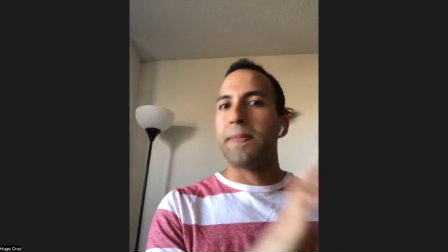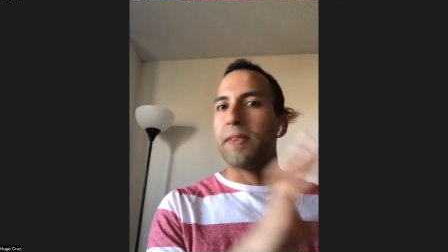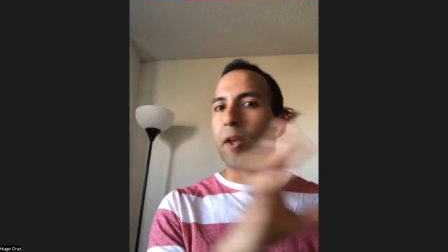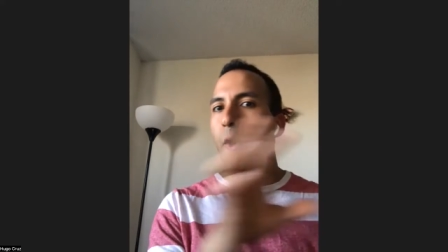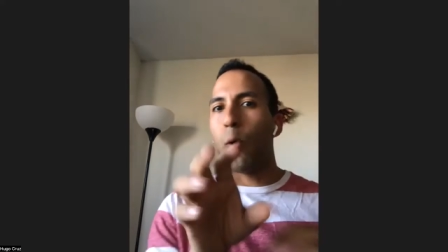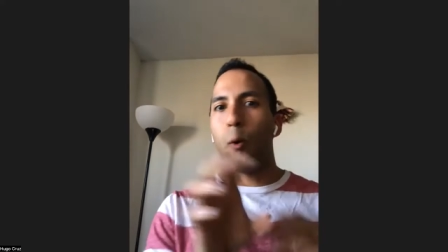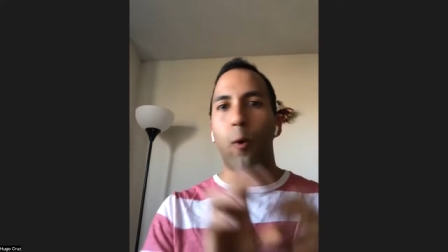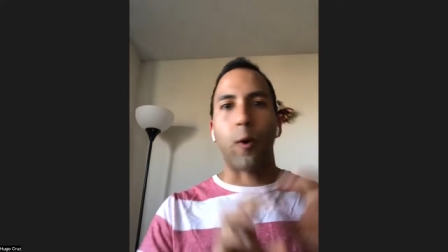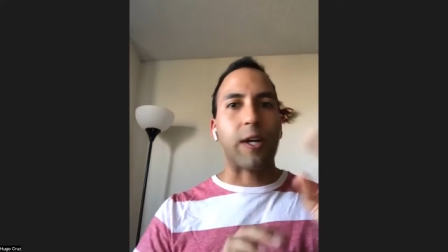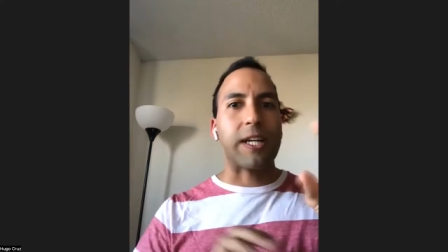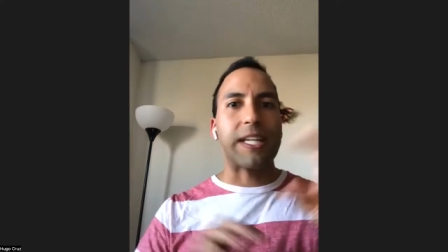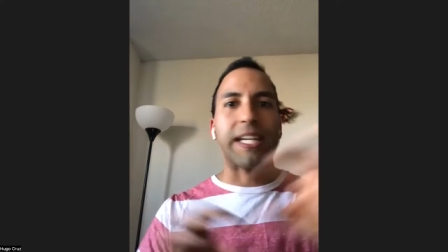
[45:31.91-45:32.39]

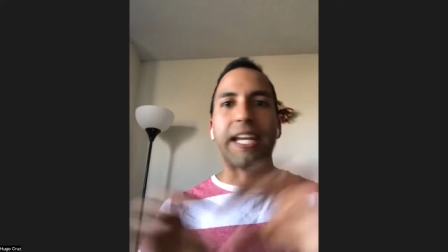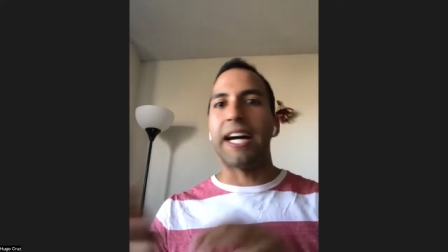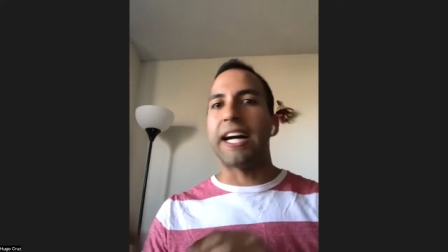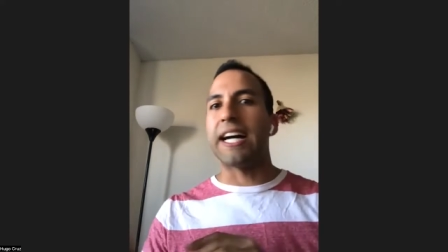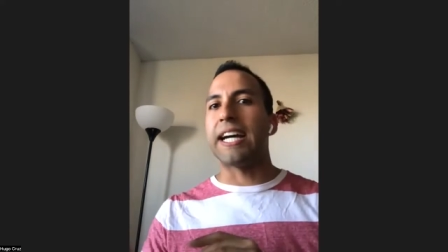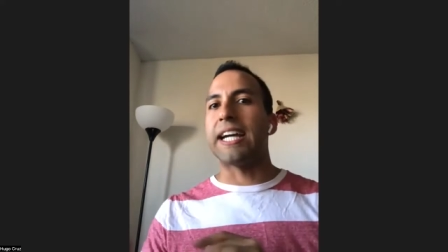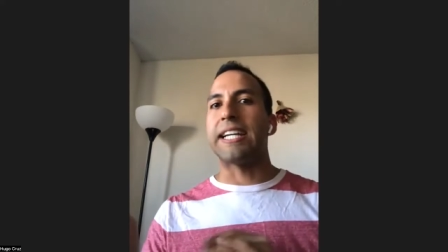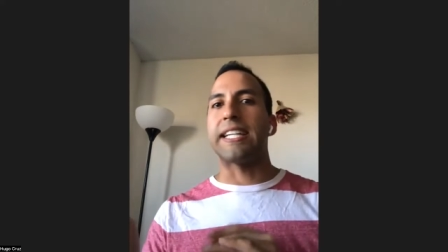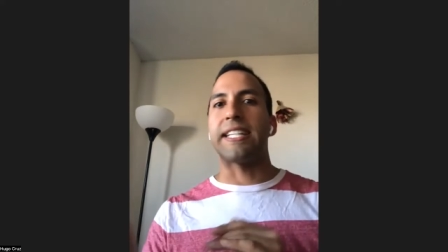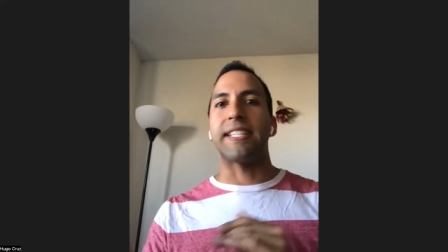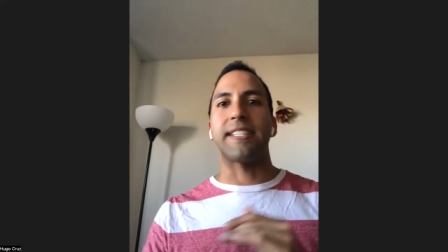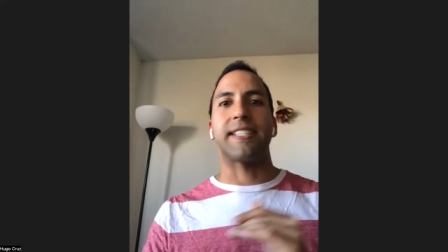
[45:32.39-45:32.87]

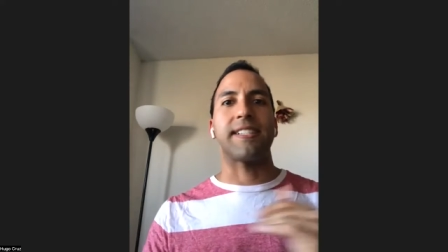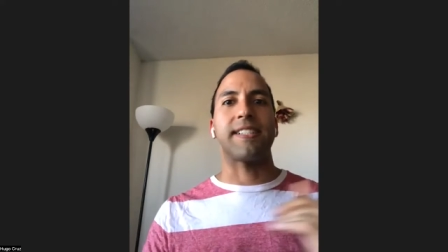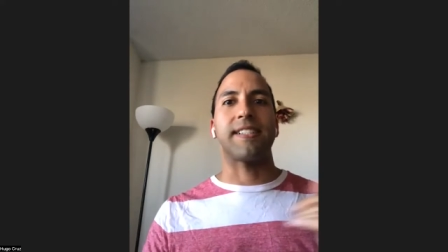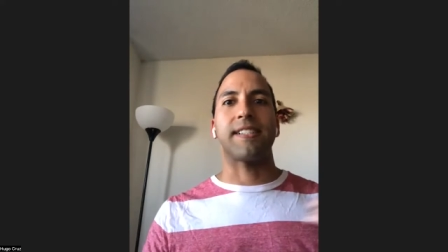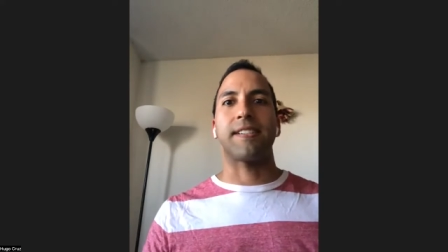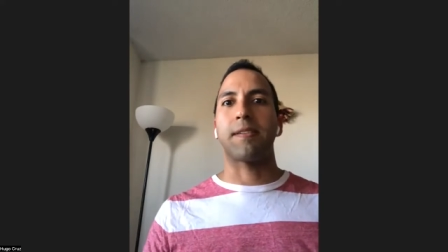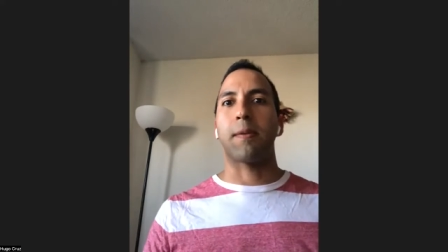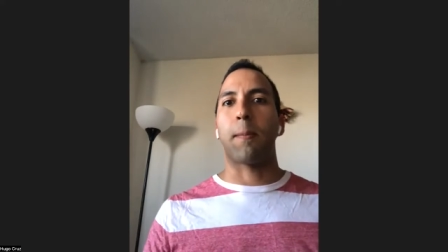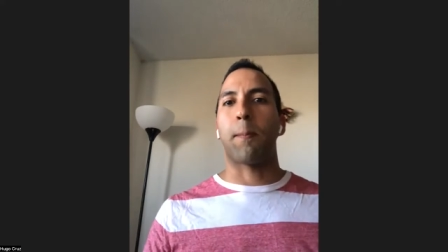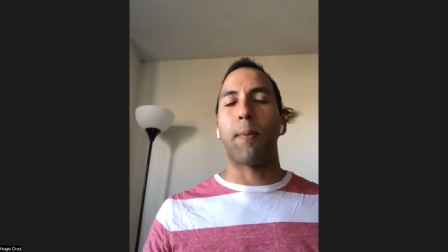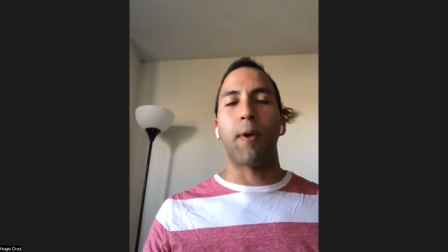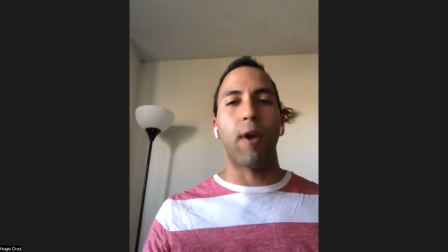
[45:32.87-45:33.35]
organize,
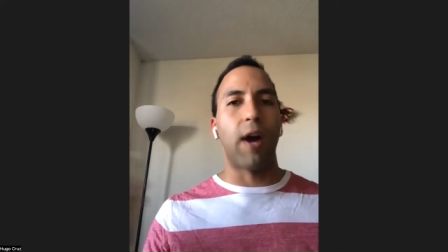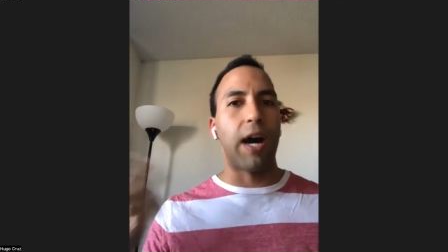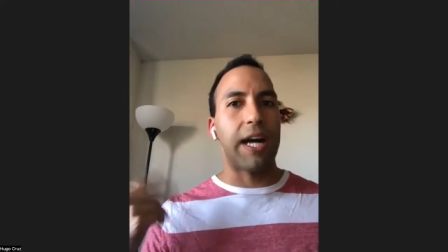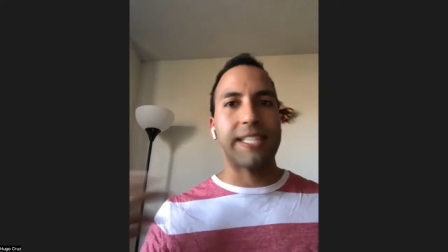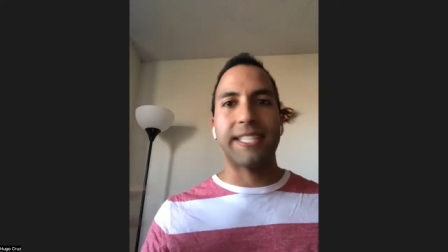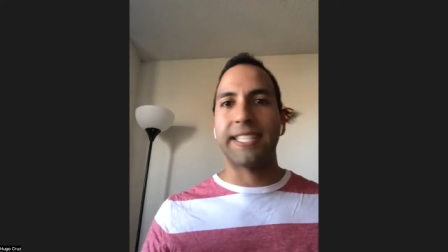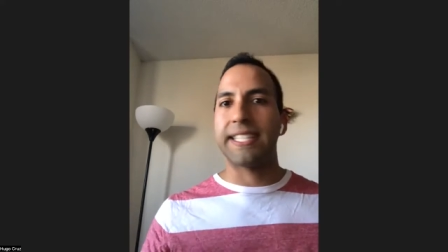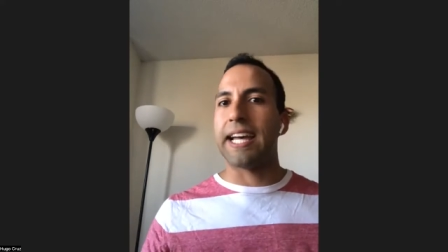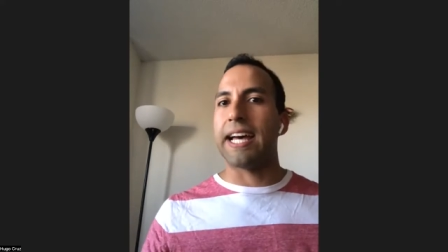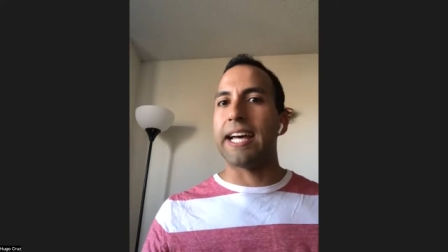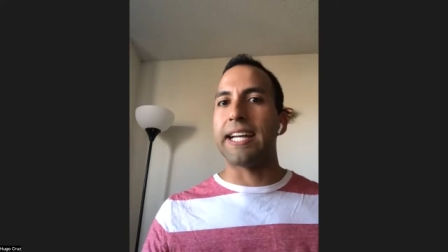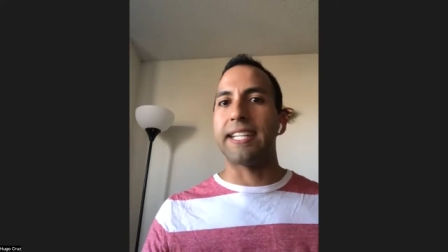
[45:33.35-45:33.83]

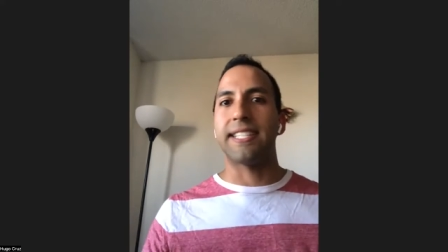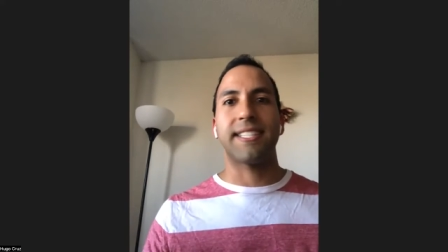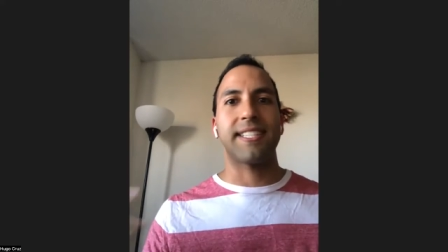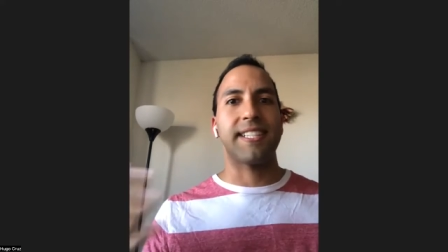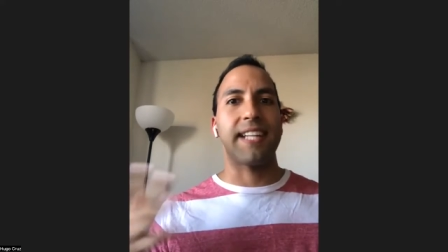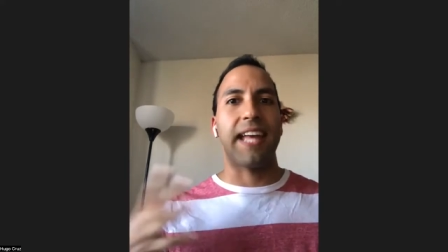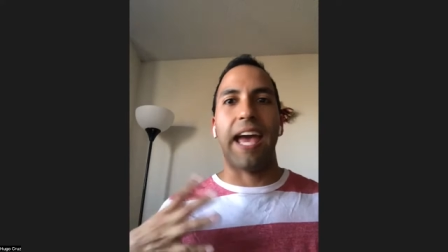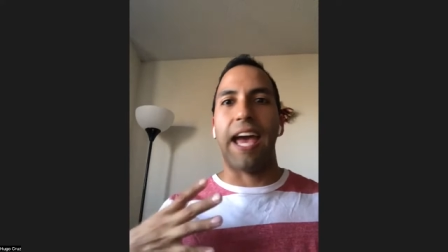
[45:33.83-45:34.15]
process